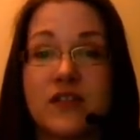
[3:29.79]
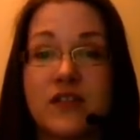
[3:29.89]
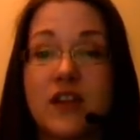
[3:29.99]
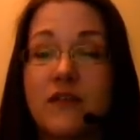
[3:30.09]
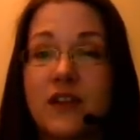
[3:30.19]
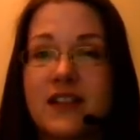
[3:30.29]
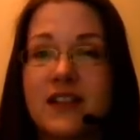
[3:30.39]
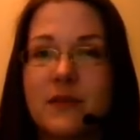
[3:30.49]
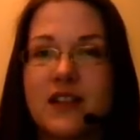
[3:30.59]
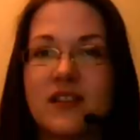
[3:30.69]
So you can find
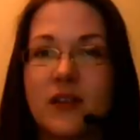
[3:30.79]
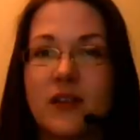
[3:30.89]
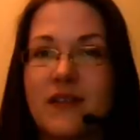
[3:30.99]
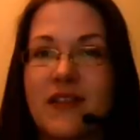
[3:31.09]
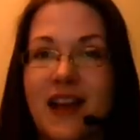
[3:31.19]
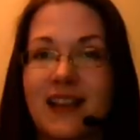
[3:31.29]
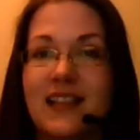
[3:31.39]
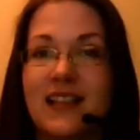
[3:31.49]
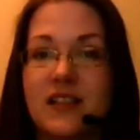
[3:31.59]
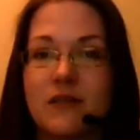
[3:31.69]
something that's not even that
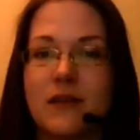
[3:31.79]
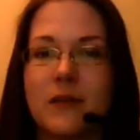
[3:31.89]
literary,